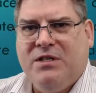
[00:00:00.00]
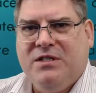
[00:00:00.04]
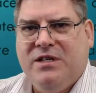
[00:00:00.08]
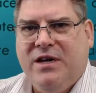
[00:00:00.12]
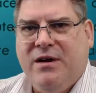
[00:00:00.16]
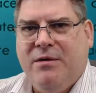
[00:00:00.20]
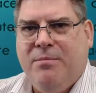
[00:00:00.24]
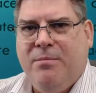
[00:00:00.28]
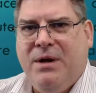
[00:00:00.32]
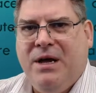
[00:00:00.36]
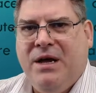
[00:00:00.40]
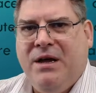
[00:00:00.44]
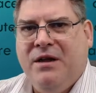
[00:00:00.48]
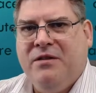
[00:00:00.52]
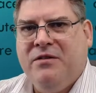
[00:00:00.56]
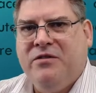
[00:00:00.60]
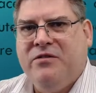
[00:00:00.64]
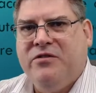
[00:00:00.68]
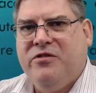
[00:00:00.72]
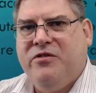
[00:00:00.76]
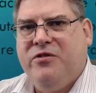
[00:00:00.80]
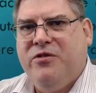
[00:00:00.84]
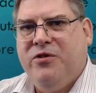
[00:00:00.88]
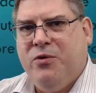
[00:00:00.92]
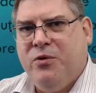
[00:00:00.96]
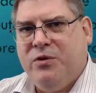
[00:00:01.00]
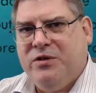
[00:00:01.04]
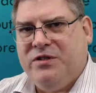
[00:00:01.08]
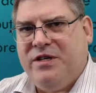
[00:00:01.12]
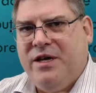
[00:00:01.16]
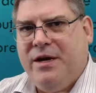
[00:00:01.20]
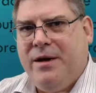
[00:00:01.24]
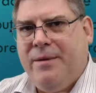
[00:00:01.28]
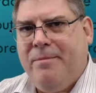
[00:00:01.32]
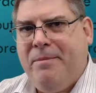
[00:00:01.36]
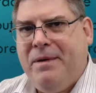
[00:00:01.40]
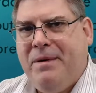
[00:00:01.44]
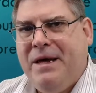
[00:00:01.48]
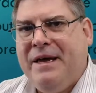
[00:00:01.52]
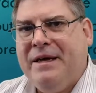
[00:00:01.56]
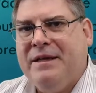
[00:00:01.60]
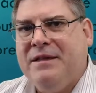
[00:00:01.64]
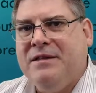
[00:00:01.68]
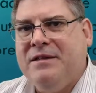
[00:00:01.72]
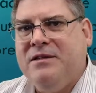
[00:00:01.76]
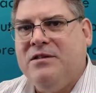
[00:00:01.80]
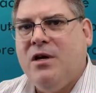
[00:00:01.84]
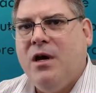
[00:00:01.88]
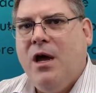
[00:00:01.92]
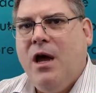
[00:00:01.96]
set of pins to a set of
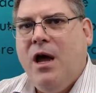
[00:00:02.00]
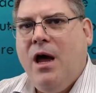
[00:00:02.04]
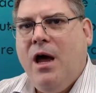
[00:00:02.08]
pins,